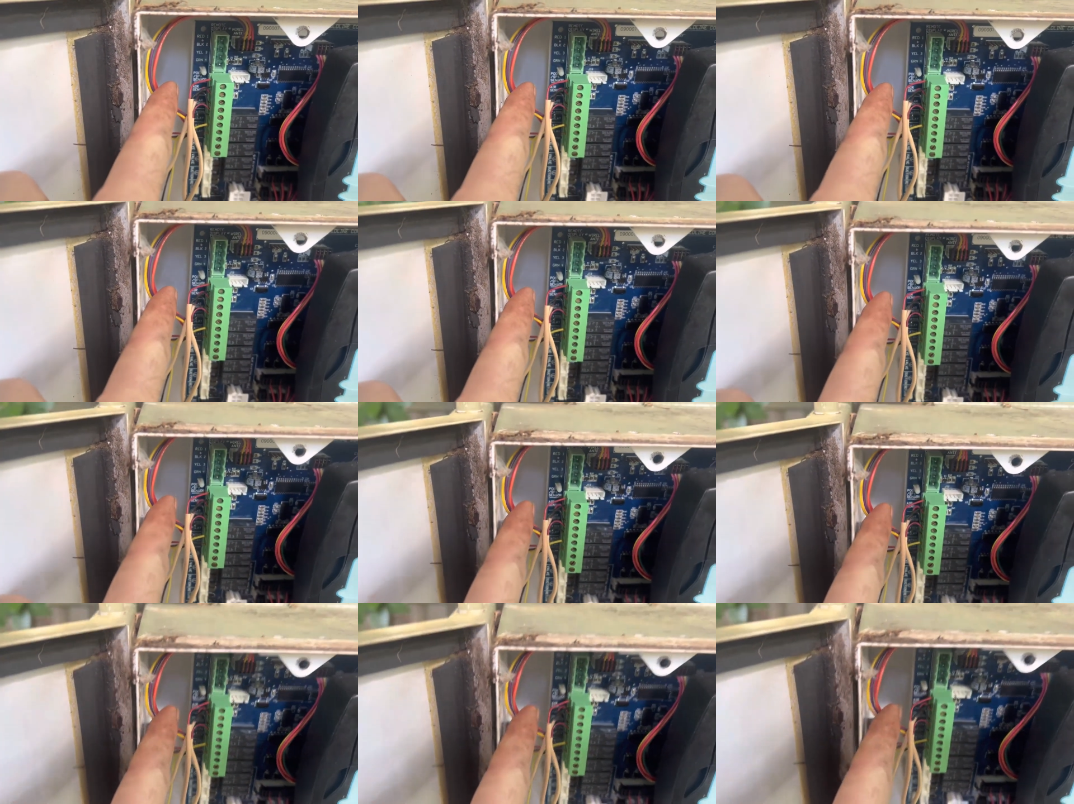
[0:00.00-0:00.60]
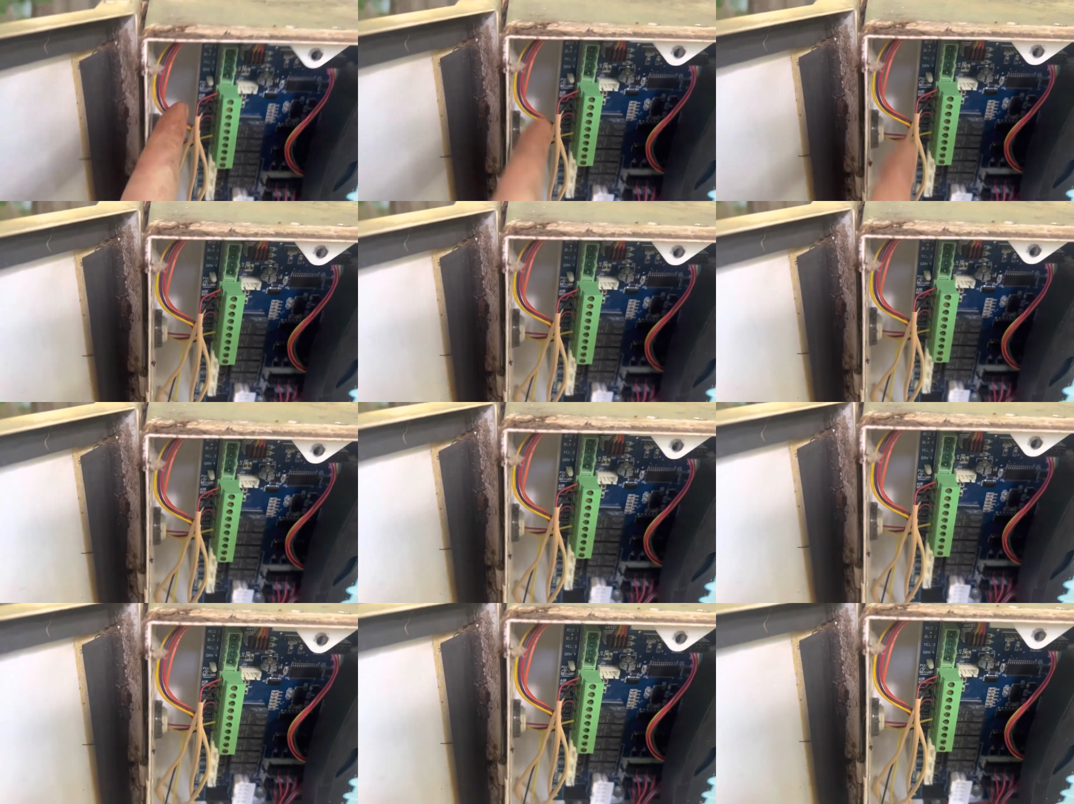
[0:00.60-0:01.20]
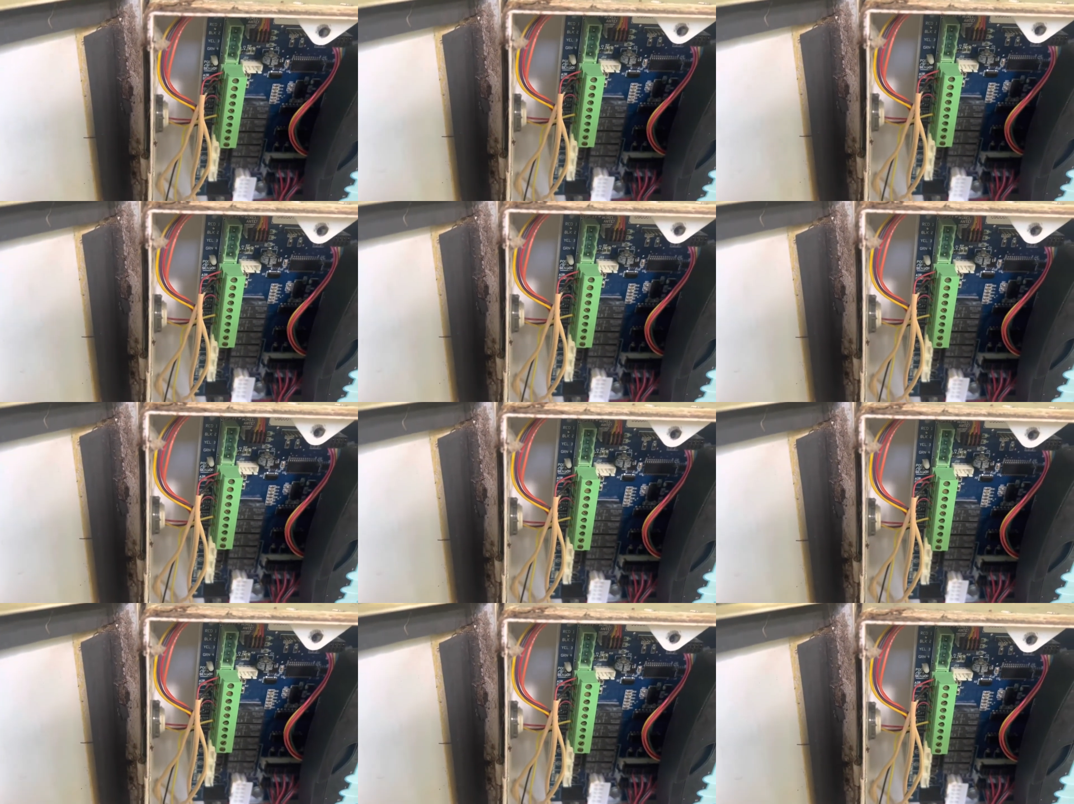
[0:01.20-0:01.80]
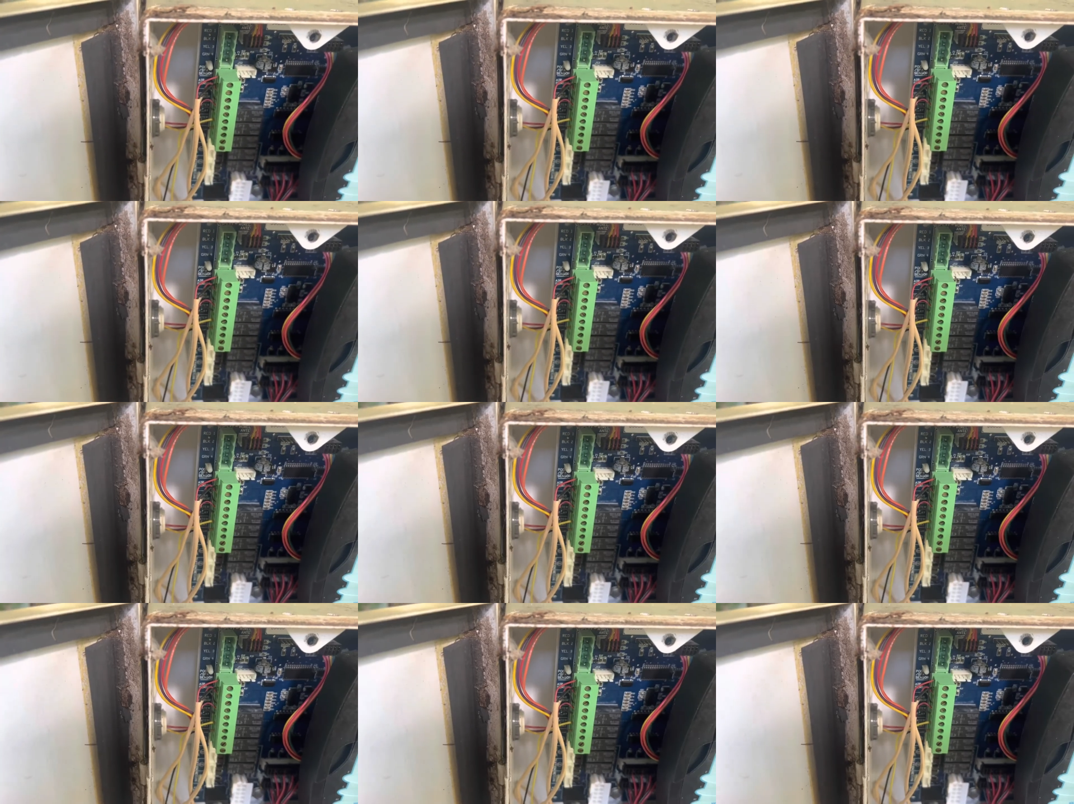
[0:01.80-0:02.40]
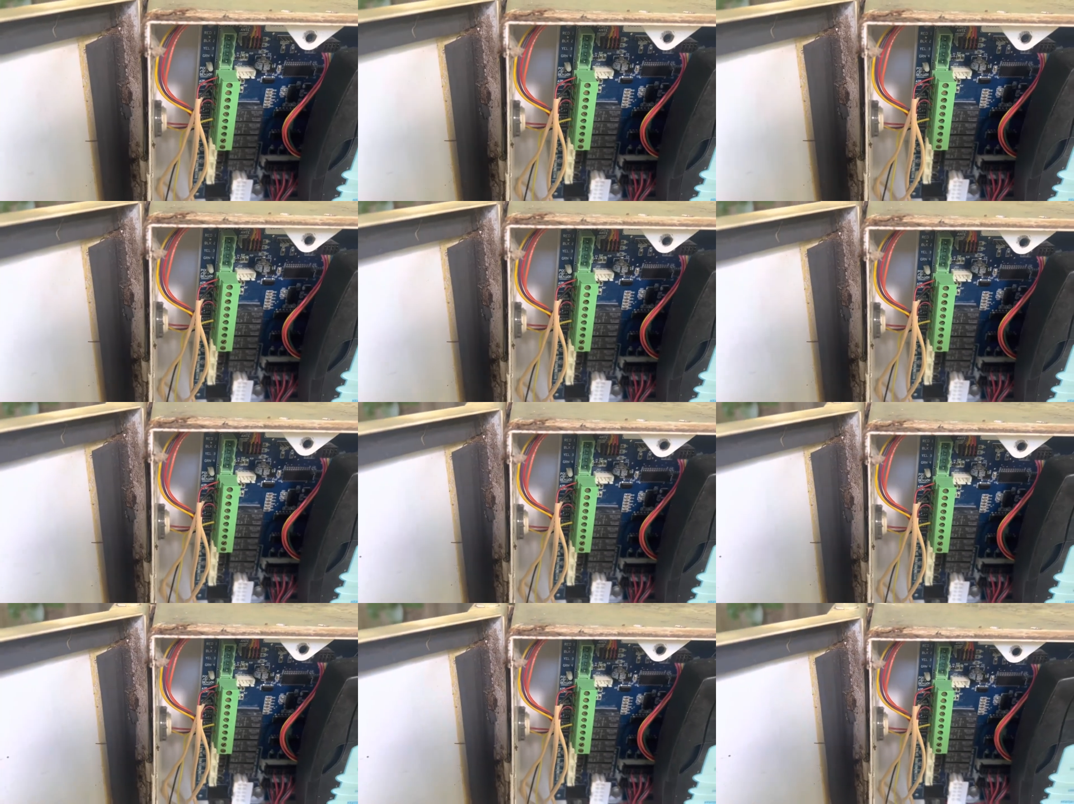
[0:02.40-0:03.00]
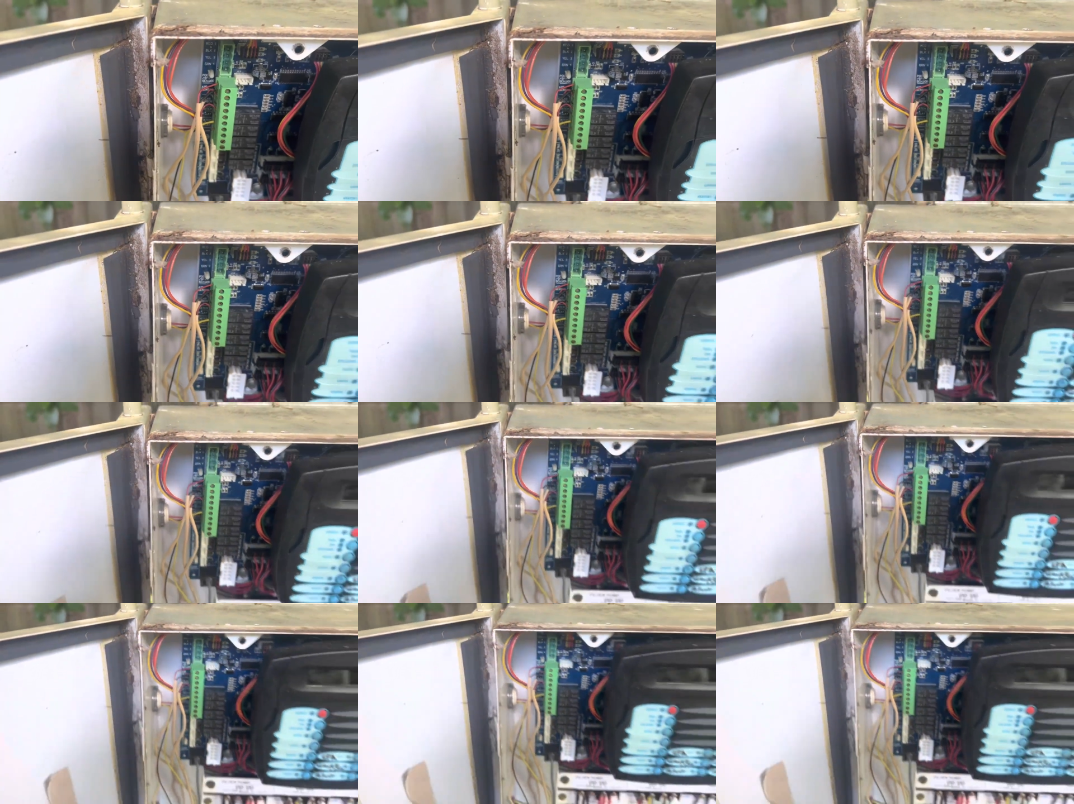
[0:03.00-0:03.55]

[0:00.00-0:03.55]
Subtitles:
(no speaker visible)